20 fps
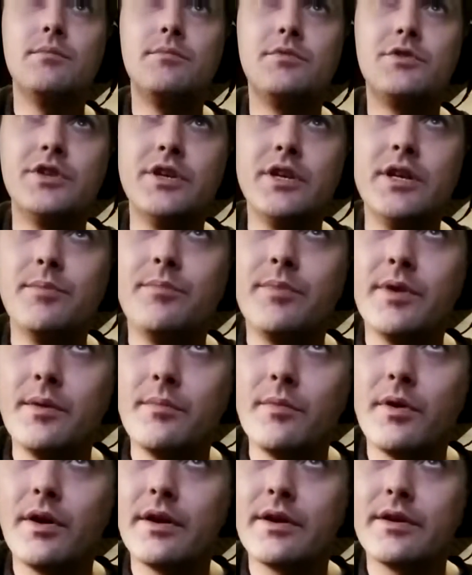G, B
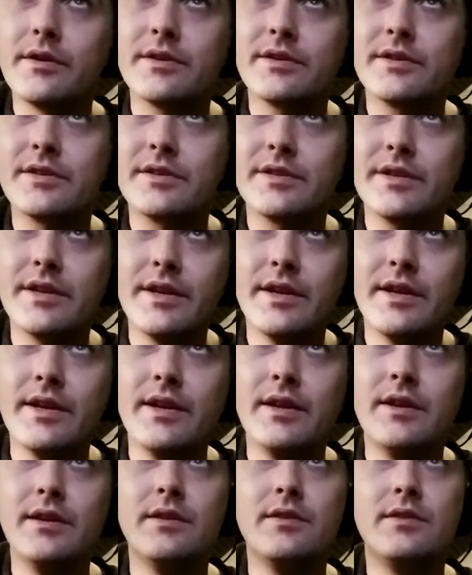minor, C,
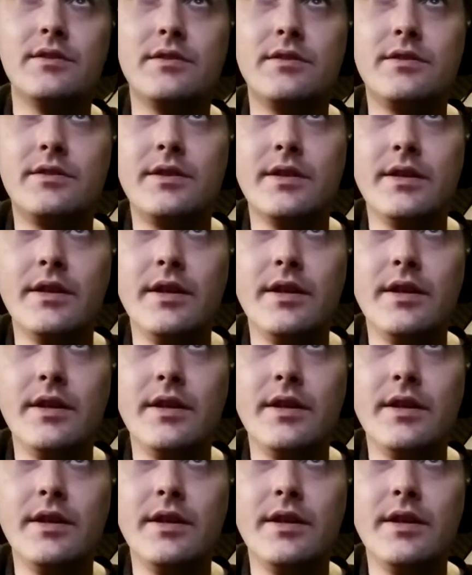D.